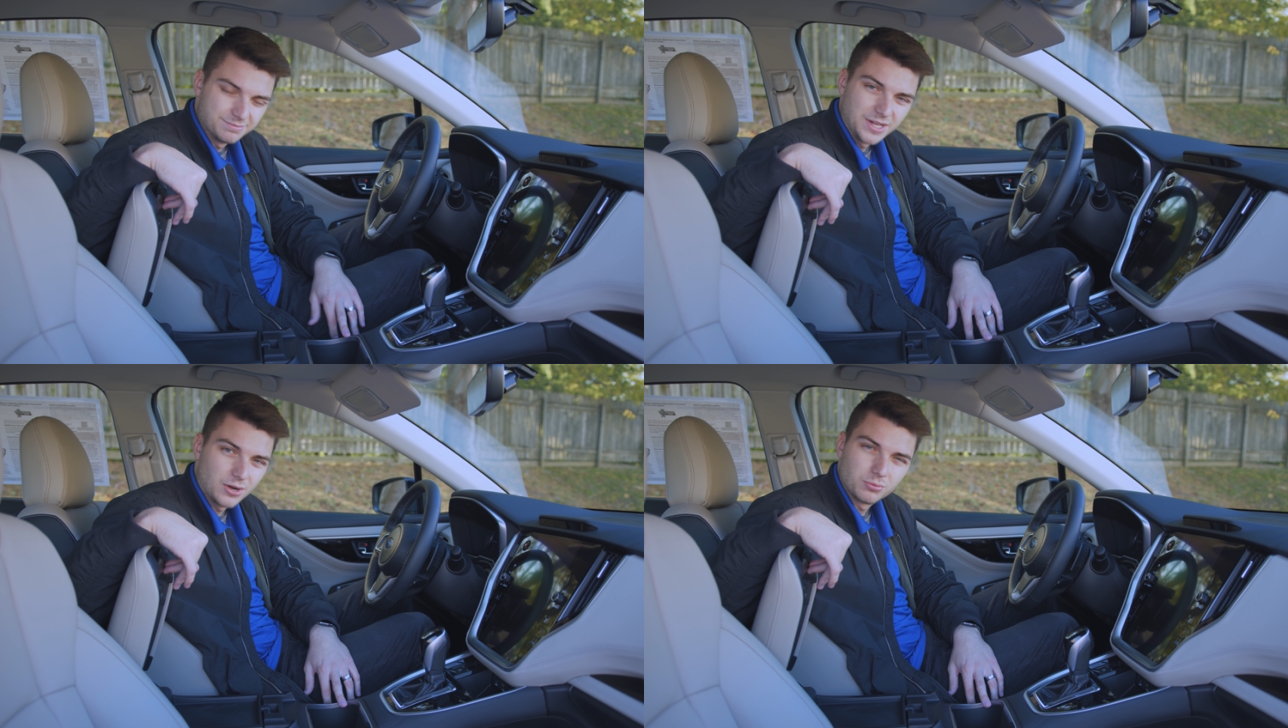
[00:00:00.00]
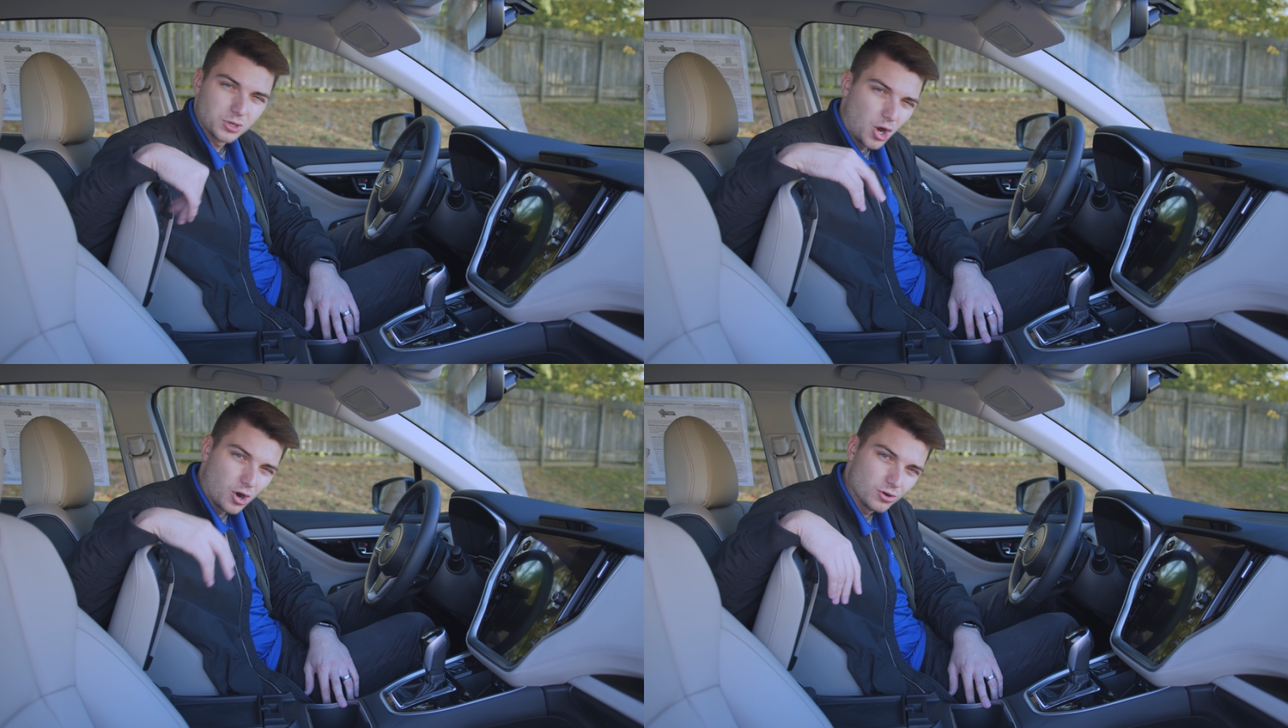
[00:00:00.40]
I don't know,
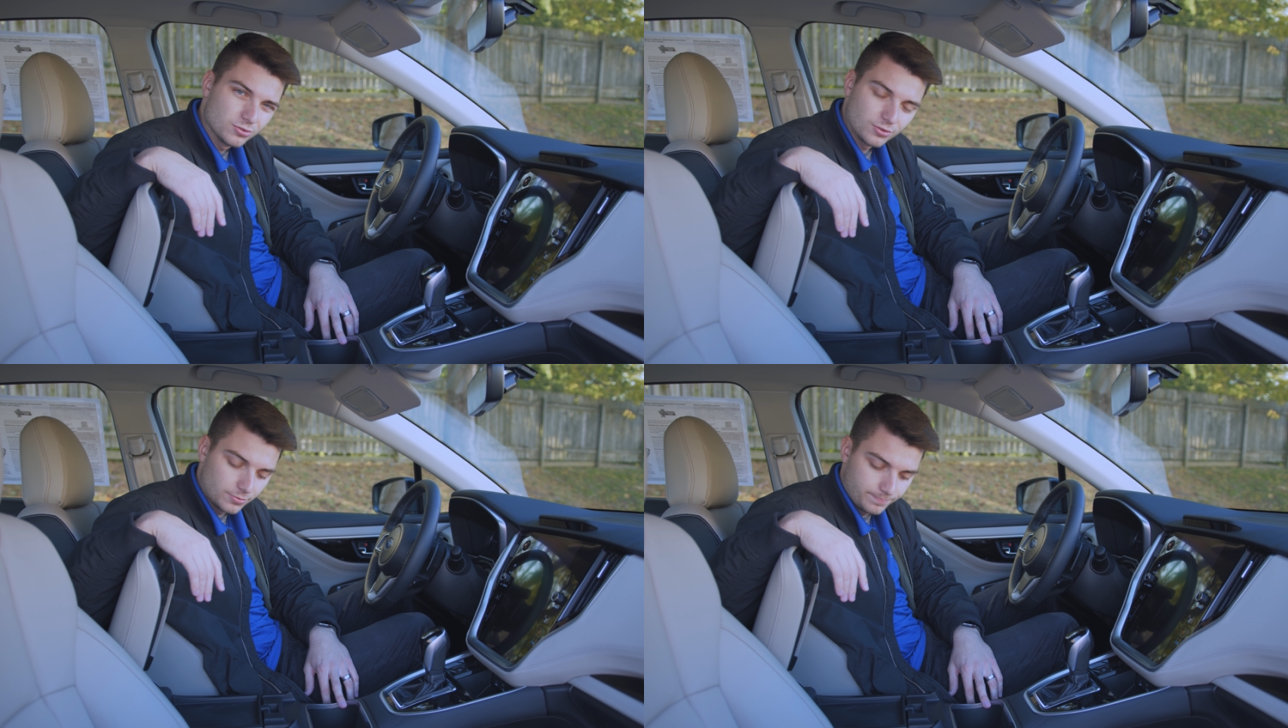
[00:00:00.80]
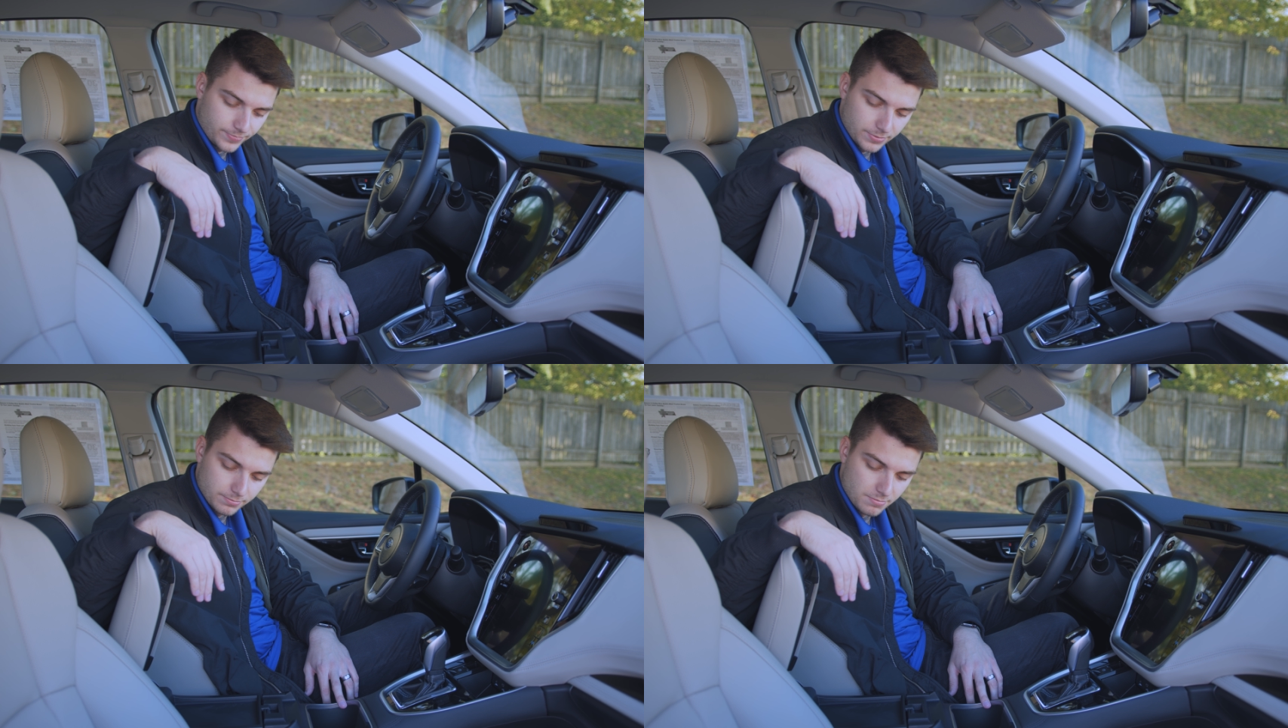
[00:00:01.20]
cards or
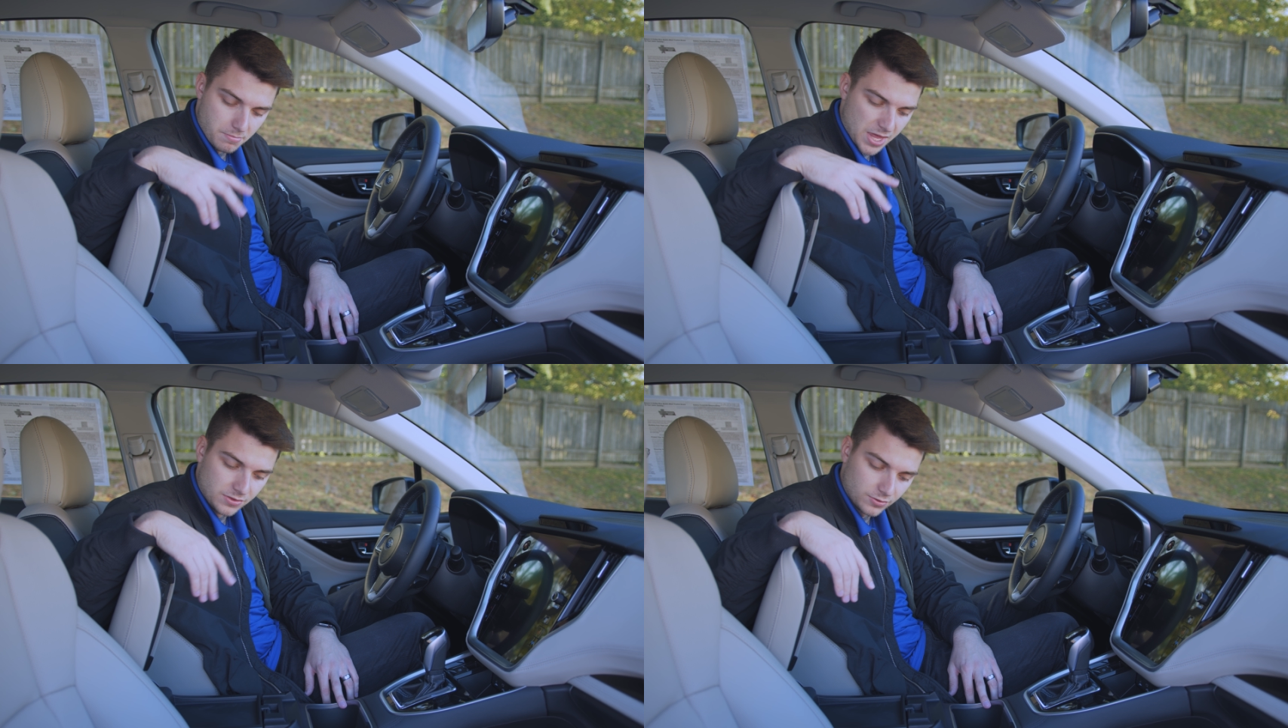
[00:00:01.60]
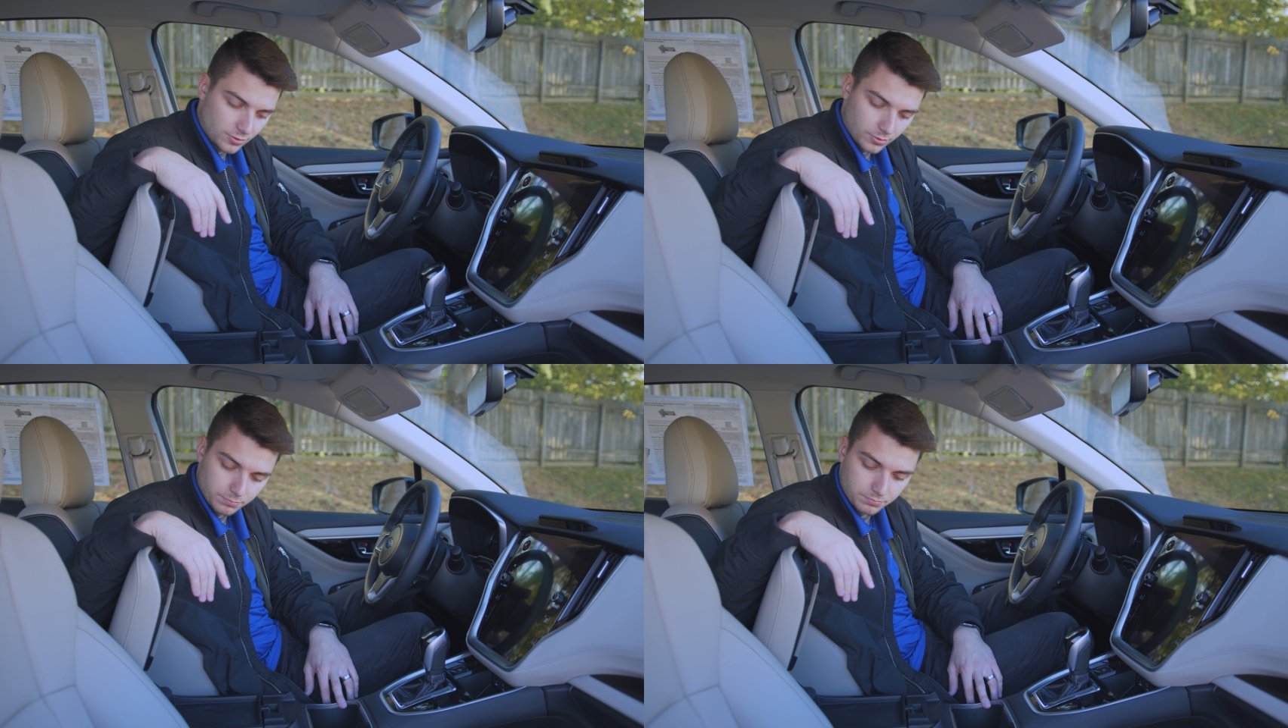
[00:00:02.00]
mints
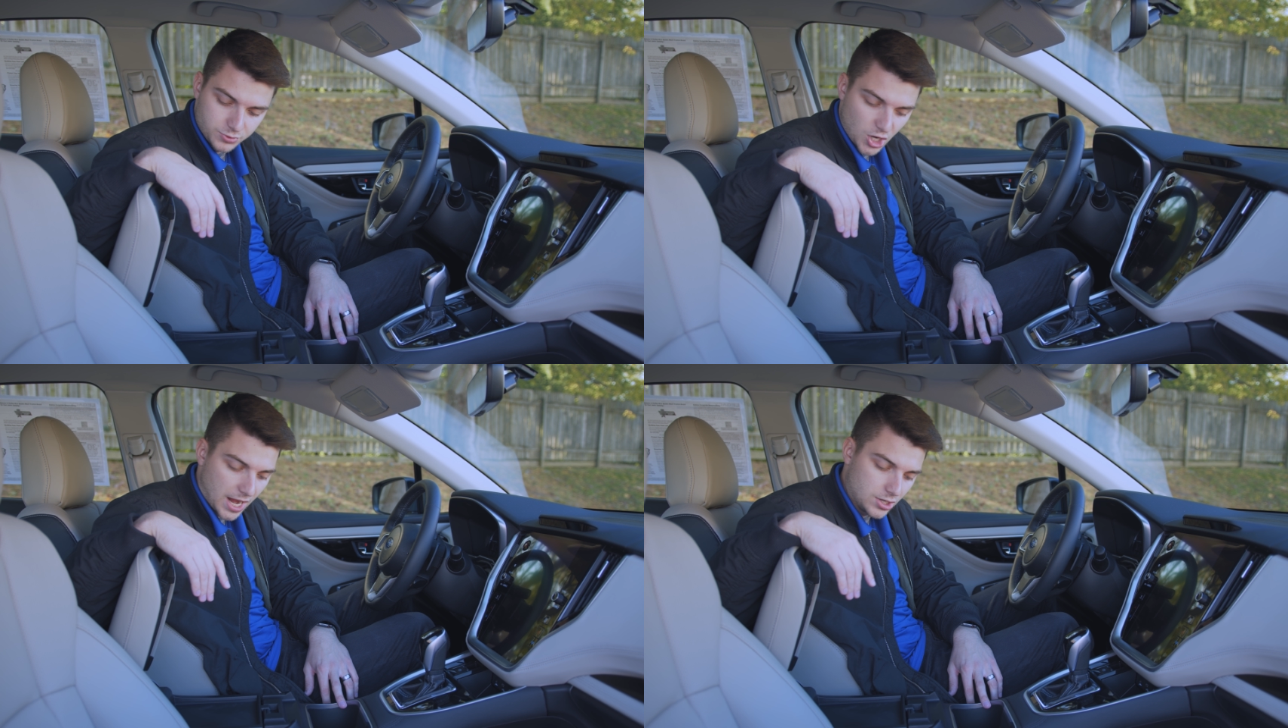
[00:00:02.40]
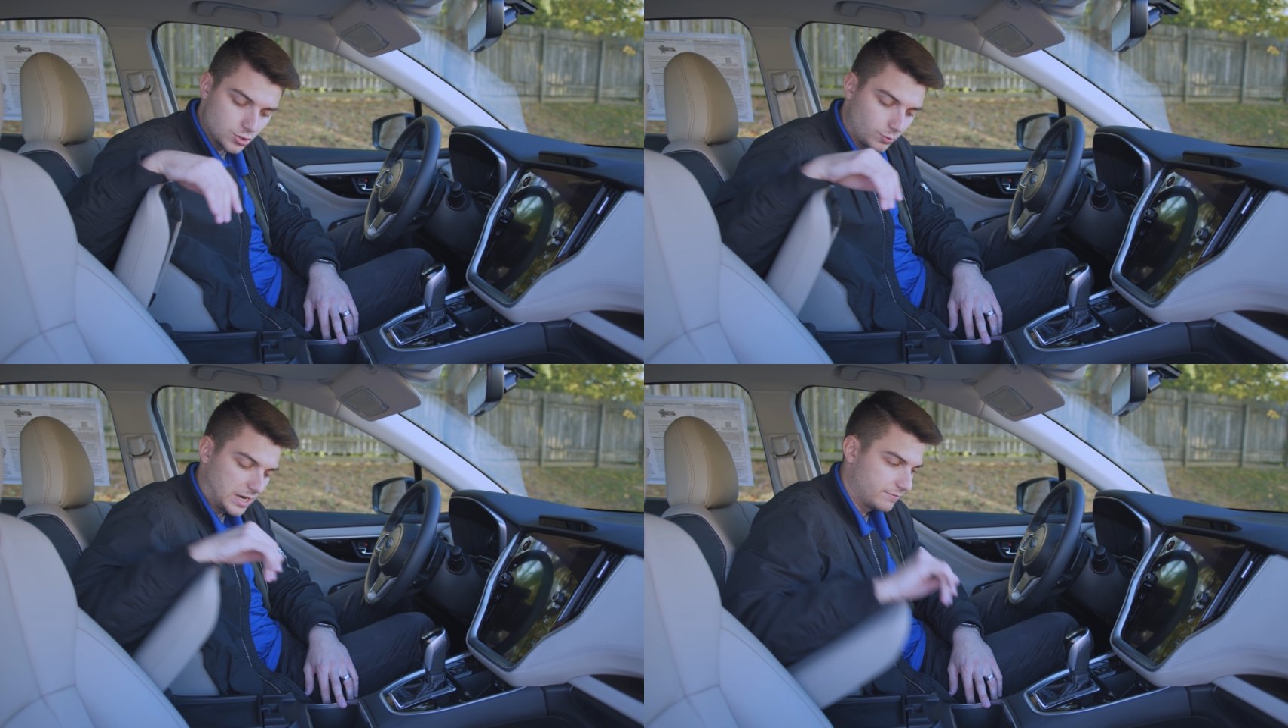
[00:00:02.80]
or change
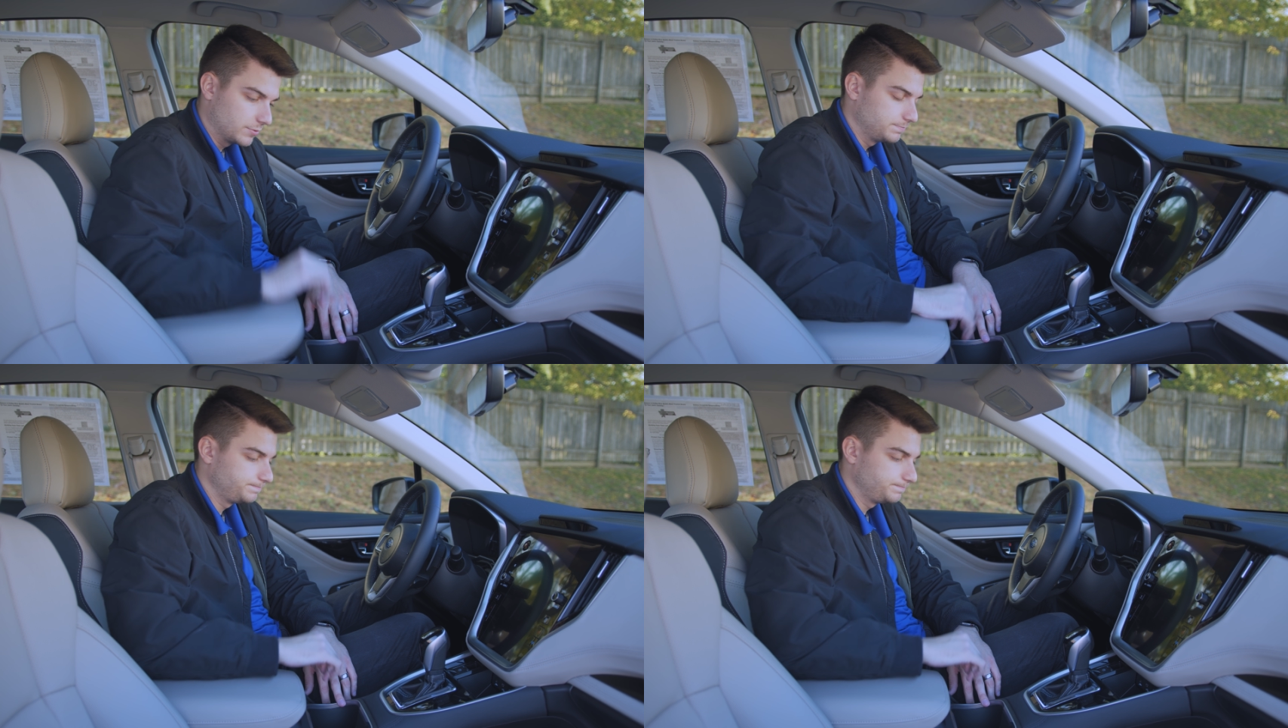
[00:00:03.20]
or whatever.